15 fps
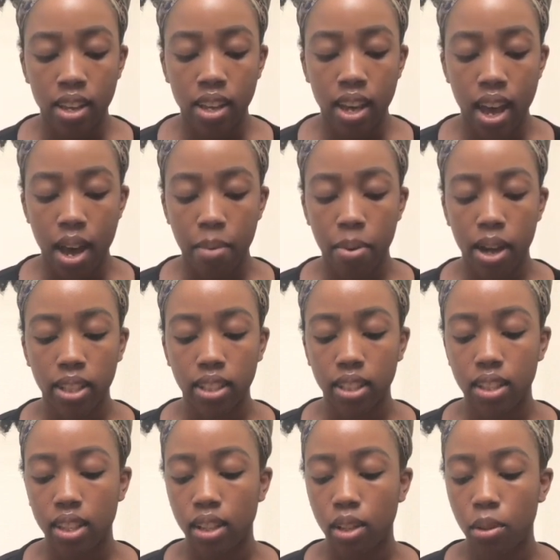yeah, I
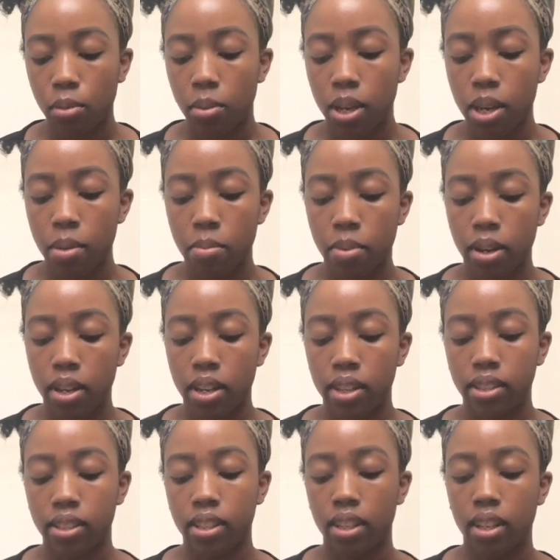practiced a little bit,
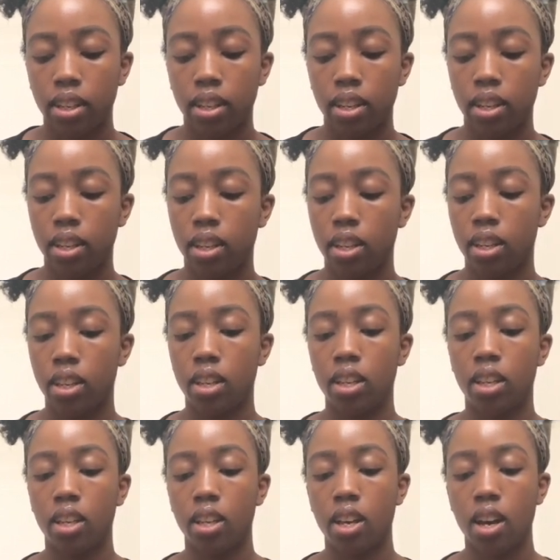but
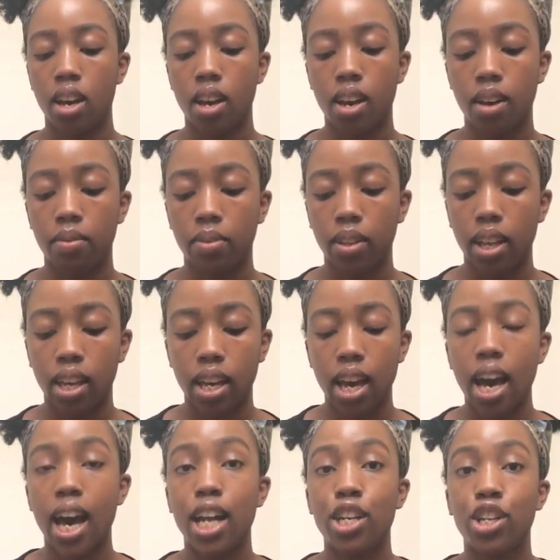I feel like
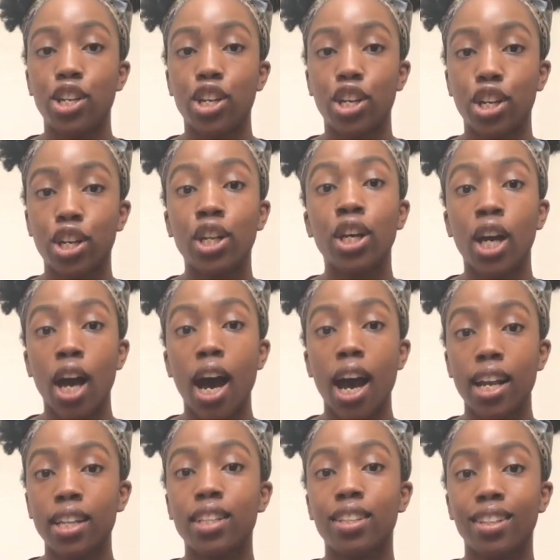I
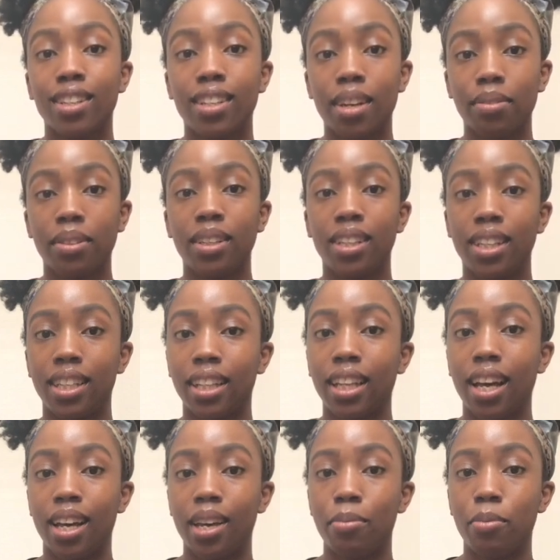I definitely need a
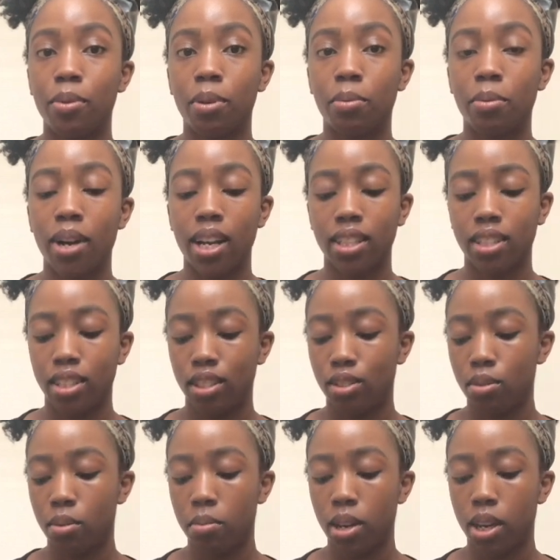lot more practice
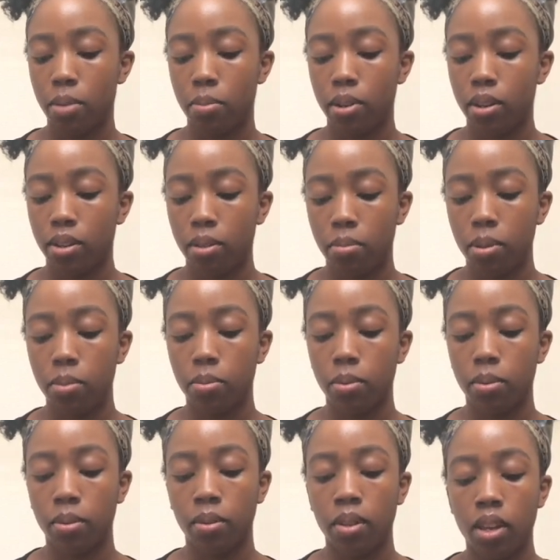doing makeup on other
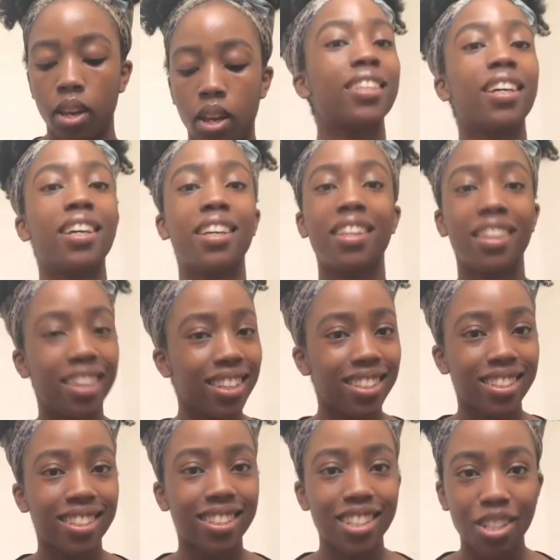people.
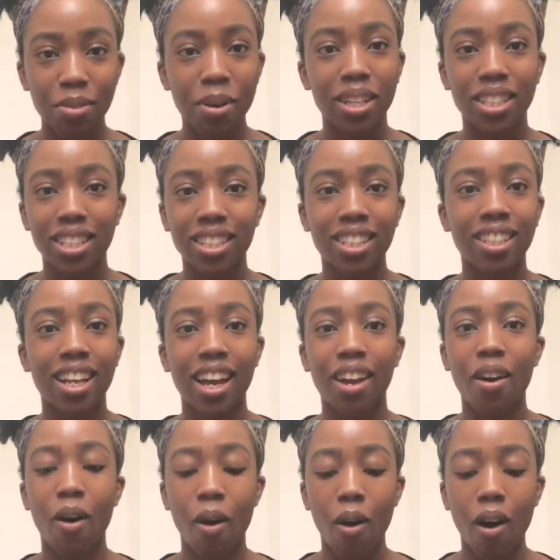This situation is
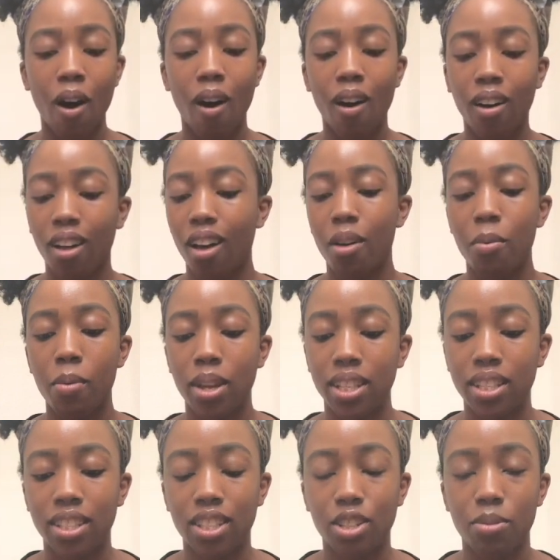like all a win
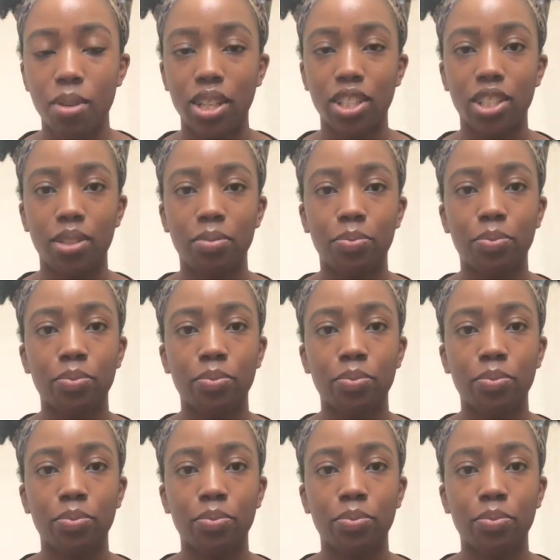situation.